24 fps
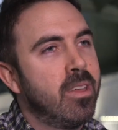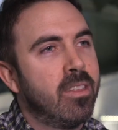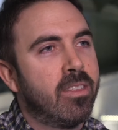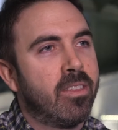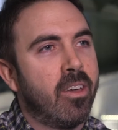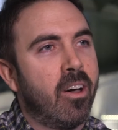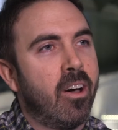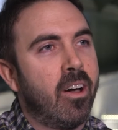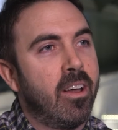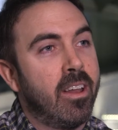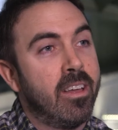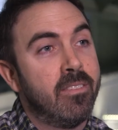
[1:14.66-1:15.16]

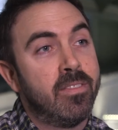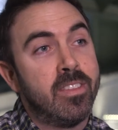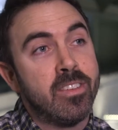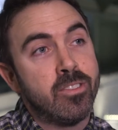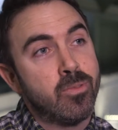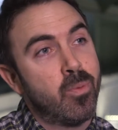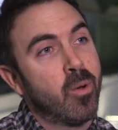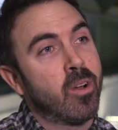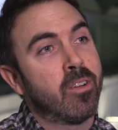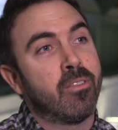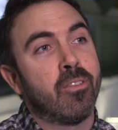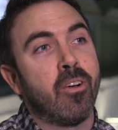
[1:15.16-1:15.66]
thought, if this
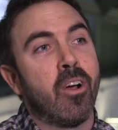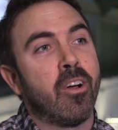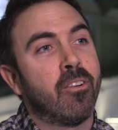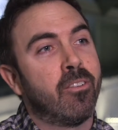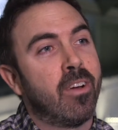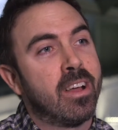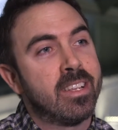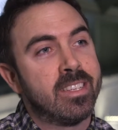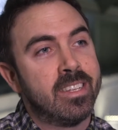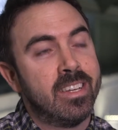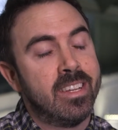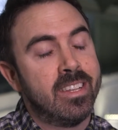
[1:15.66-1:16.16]
worked for our
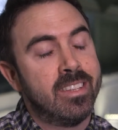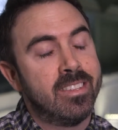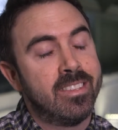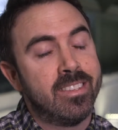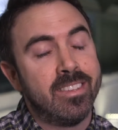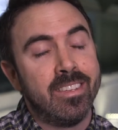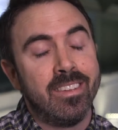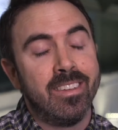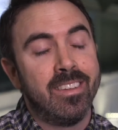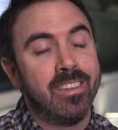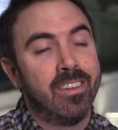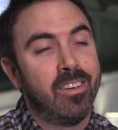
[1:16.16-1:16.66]

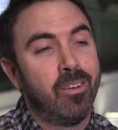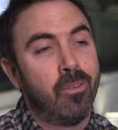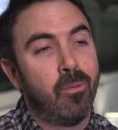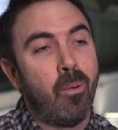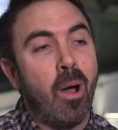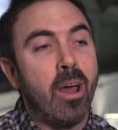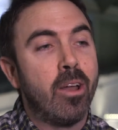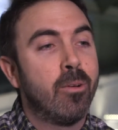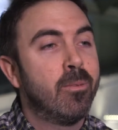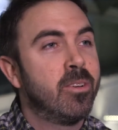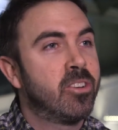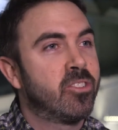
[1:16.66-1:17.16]
residents,
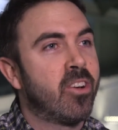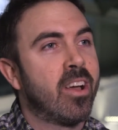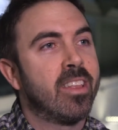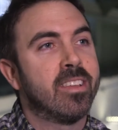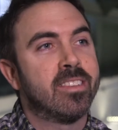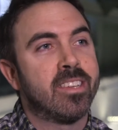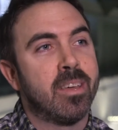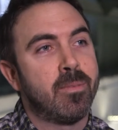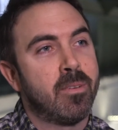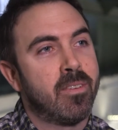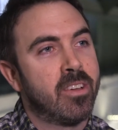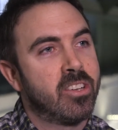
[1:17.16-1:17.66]
why don't we try this
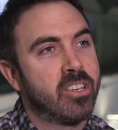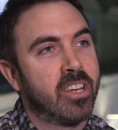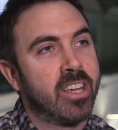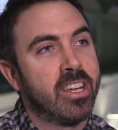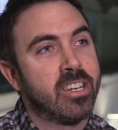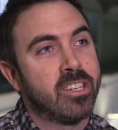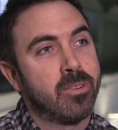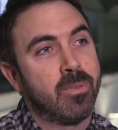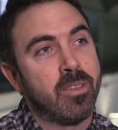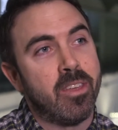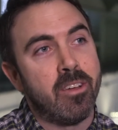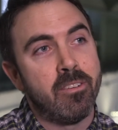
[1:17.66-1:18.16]
type of
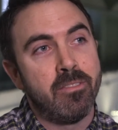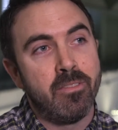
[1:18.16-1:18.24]
education with our